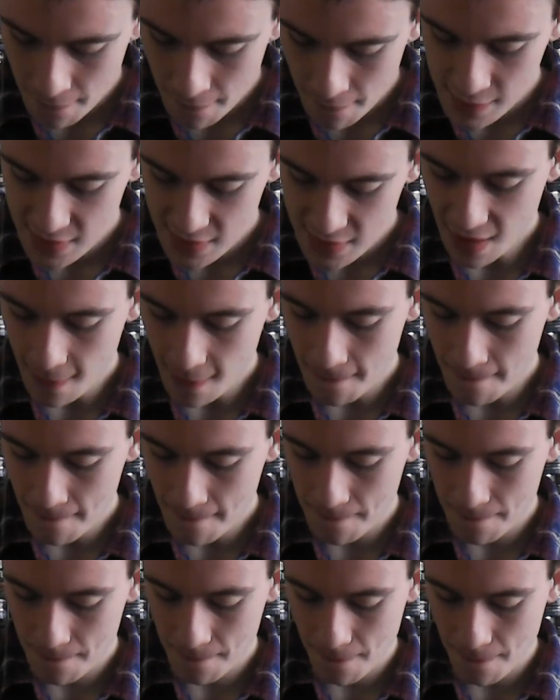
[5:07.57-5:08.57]
so
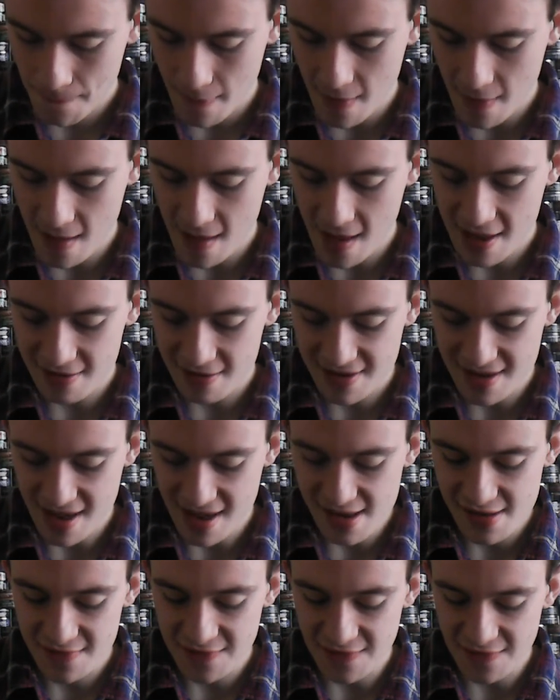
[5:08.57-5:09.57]
it
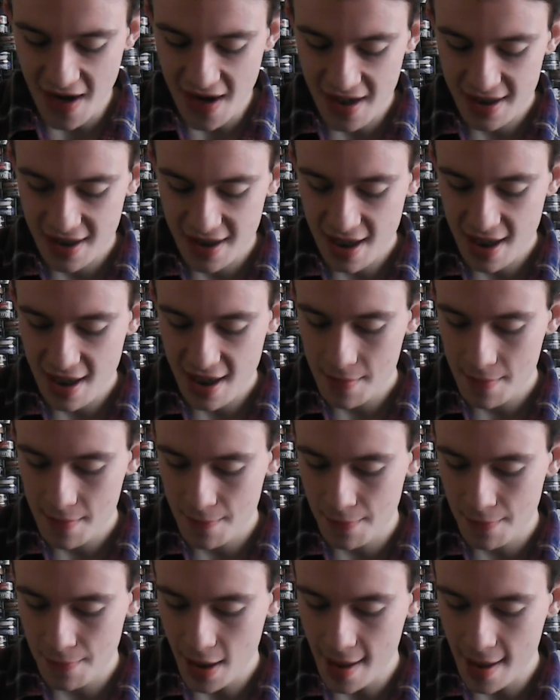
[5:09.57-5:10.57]
says fine
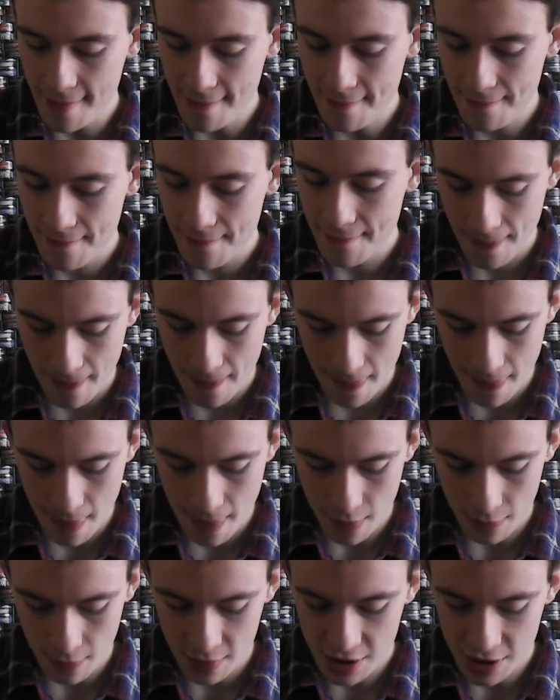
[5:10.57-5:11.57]
cut, but
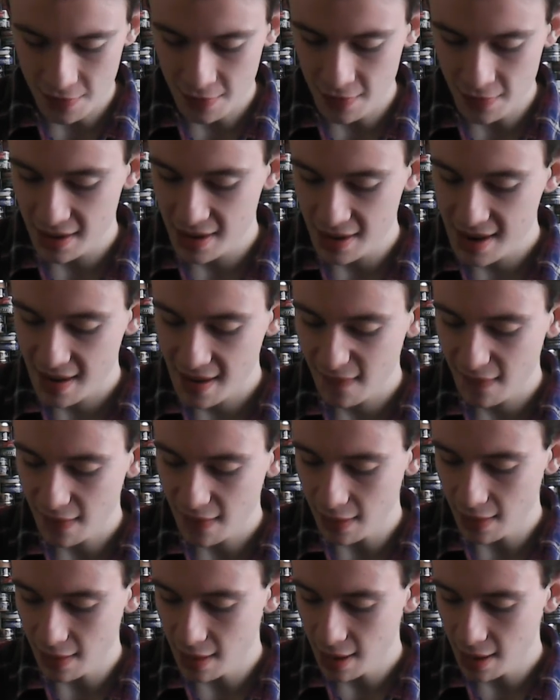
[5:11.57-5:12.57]
when you really give it a
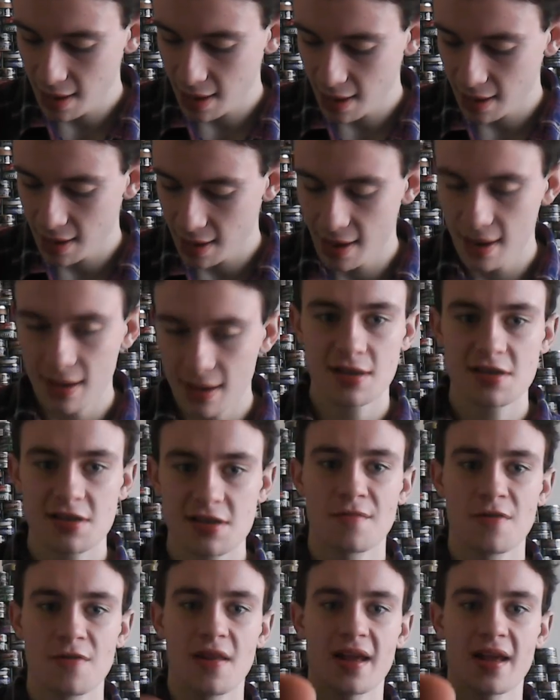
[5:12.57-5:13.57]
look, it looks
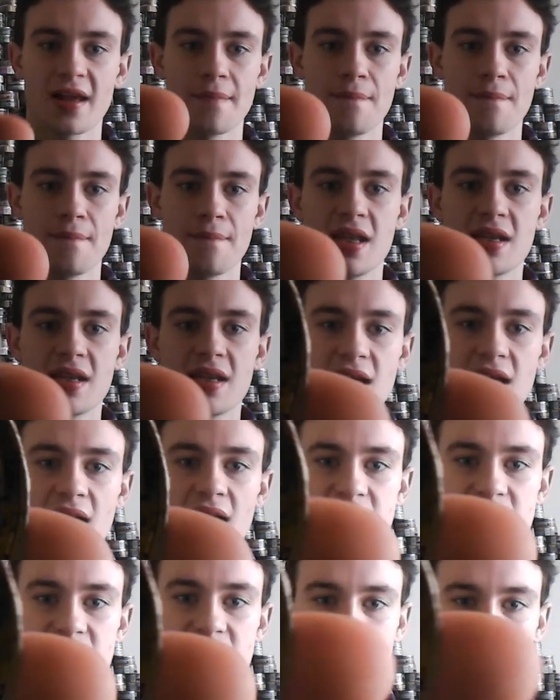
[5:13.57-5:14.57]
more like a mid
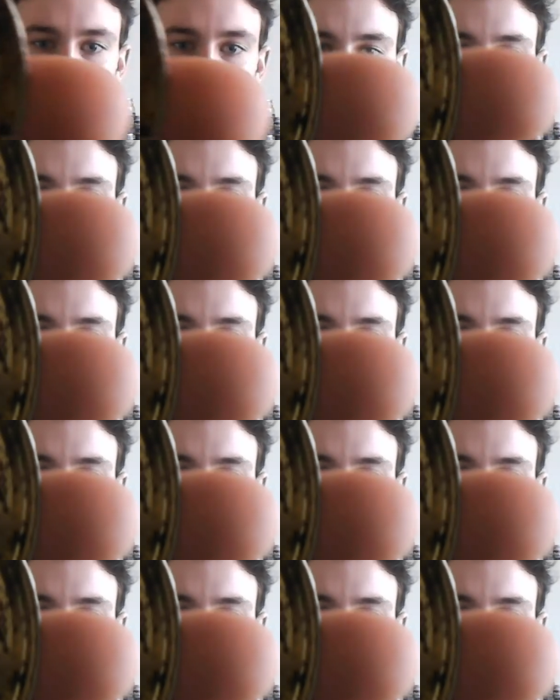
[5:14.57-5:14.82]
cut to me,